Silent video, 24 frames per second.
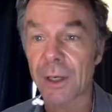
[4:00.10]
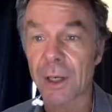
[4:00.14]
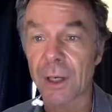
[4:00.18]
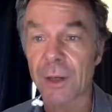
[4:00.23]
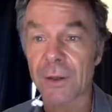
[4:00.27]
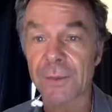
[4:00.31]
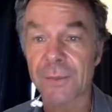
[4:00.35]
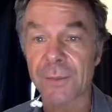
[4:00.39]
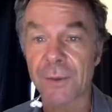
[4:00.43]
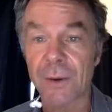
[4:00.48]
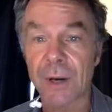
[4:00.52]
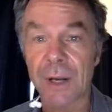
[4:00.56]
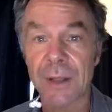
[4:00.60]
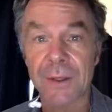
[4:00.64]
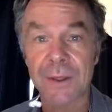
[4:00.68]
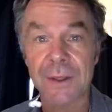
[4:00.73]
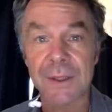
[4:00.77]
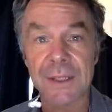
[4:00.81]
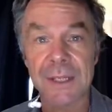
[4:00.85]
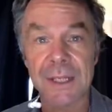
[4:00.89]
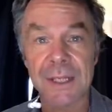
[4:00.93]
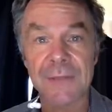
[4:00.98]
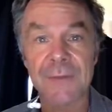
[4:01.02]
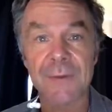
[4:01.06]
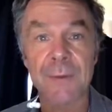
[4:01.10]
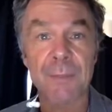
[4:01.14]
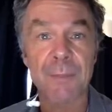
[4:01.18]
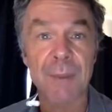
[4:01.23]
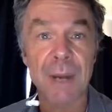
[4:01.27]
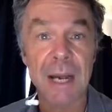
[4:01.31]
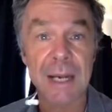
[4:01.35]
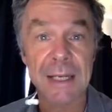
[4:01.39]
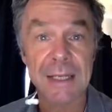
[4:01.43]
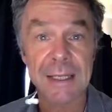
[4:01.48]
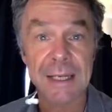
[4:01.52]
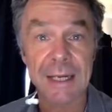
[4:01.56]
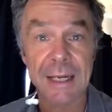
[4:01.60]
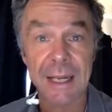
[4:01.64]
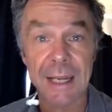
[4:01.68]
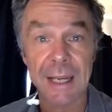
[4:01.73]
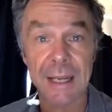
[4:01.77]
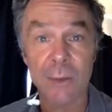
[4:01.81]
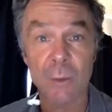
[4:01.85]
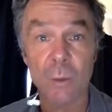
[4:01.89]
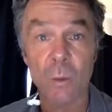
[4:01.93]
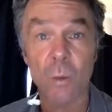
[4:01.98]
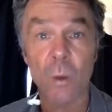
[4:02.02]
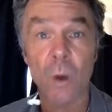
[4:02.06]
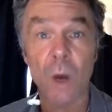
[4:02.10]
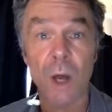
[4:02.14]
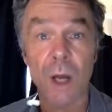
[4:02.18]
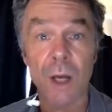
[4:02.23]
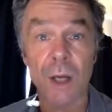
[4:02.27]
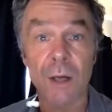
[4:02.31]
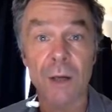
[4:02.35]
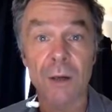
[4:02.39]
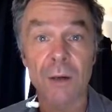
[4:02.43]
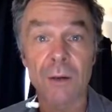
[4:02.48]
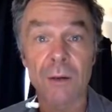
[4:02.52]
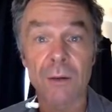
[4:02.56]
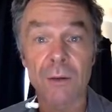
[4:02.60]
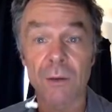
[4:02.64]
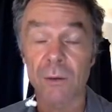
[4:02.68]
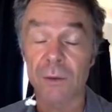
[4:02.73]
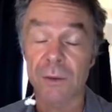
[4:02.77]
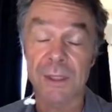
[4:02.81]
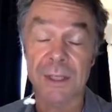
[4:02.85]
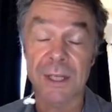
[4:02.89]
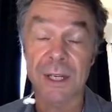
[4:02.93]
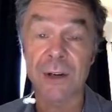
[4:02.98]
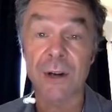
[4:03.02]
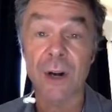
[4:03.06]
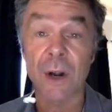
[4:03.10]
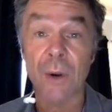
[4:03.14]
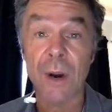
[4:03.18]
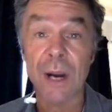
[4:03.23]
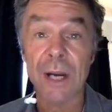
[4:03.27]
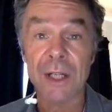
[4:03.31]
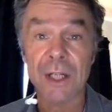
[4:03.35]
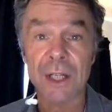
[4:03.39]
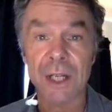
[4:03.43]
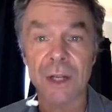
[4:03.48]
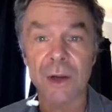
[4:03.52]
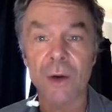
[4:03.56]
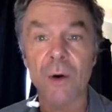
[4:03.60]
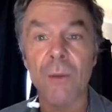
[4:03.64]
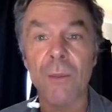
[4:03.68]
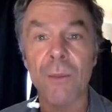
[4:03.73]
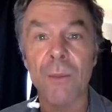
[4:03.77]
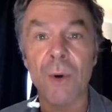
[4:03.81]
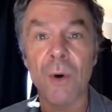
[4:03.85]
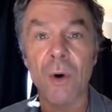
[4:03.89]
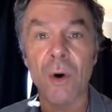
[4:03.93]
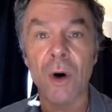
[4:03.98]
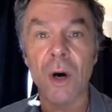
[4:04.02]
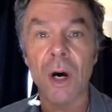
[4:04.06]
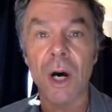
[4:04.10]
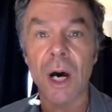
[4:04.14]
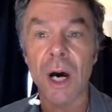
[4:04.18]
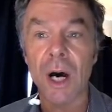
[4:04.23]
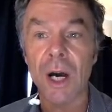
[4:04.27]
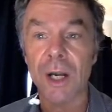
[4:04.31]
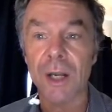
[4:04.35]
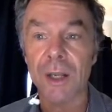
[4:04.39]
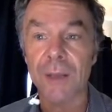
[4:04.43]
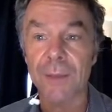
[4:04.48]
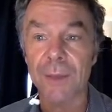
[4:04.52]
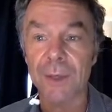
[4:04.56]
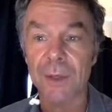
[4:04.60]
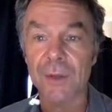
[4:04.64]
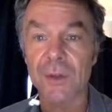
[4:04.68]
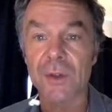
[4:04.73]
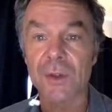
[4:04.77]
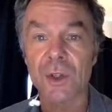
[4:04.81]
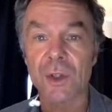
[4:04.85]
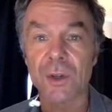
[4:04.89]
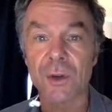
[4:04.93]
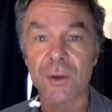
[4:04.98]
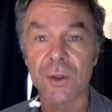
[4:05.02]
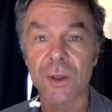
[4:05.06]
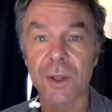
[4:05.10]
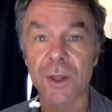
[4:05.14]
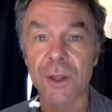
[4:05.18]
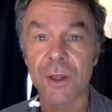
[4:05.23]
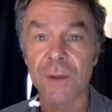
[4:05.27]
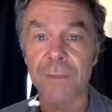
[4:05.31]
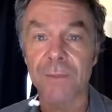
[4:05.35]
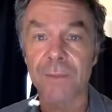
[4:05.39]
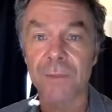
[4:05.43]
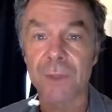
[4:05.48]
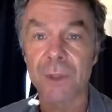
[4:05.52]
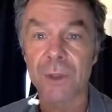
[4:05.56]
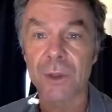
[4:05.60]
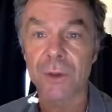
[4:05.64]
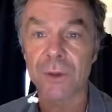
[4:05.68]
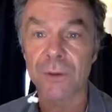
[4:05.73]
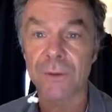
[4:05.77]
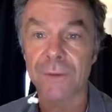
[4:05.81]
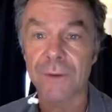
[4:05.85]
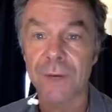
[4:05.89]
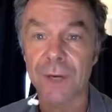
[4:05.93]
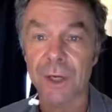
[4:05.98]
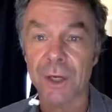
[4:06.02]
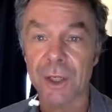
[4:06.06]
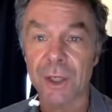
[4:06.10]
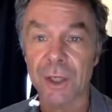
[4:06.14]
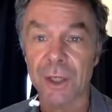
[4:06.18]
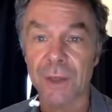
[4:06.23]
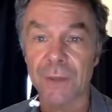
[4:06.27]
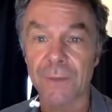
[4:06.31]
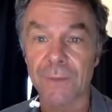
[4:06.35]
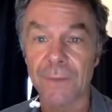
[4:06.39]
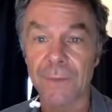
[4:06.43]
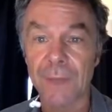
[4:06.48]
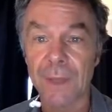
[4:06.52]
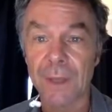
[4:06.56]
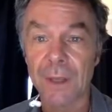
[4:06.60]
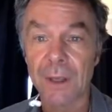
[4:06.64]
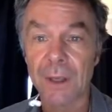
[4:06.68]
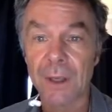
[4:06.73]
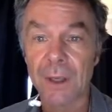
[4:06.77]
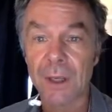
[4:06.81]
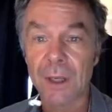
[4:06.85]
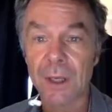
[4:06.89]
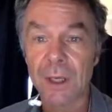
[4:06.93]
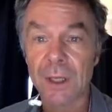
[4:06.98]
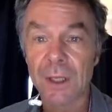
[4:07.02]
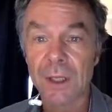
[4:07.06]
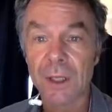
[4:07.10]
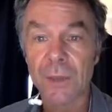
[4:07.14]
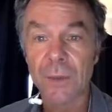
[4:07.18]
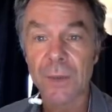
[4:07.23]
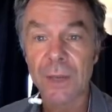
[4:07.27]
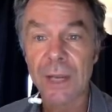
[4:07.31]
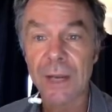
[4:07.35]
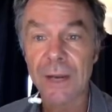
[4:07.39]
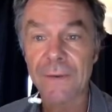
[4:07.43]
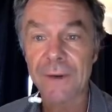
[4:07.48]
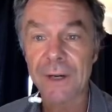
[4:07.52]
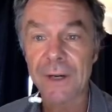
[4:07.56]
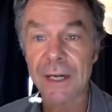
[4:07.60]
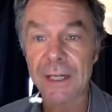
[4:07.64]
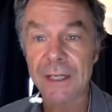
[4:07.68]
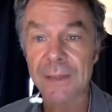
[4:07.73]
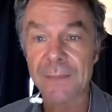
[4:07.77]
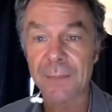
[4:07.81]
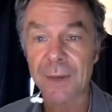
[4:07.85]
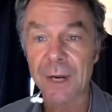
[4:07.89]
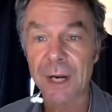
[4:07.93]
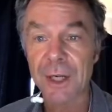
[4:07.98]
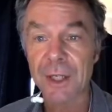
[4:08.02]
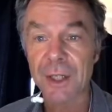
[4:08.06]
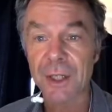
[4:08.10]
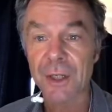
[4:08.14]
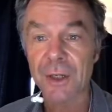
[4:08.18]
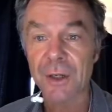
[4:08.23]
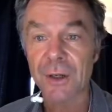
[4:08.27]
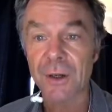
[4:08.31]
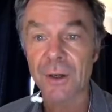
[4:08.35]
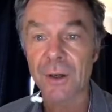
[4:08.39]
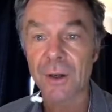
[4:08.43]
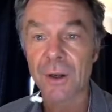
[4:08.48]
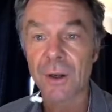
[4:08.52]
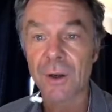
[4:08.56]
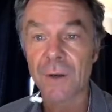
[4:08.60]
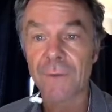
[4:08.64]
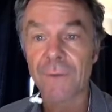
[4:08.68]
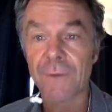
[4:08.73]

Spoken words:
and close parentheses for passing in 1 or 0 actually, or more arguments to the function. So we can have an expression